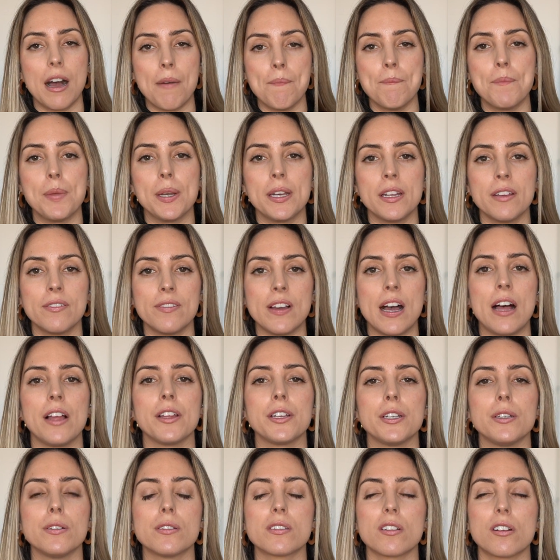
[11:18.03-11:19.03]
Company
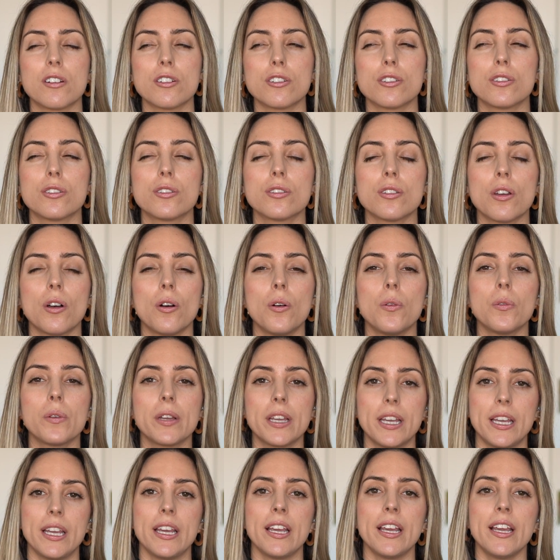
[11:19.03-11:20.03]
values are
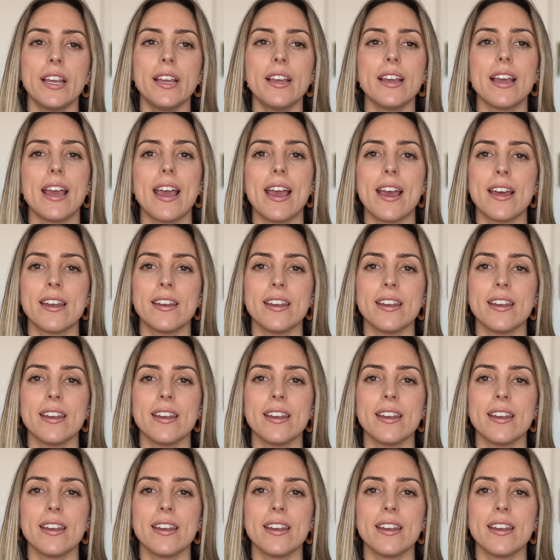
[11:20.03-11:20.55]
so key,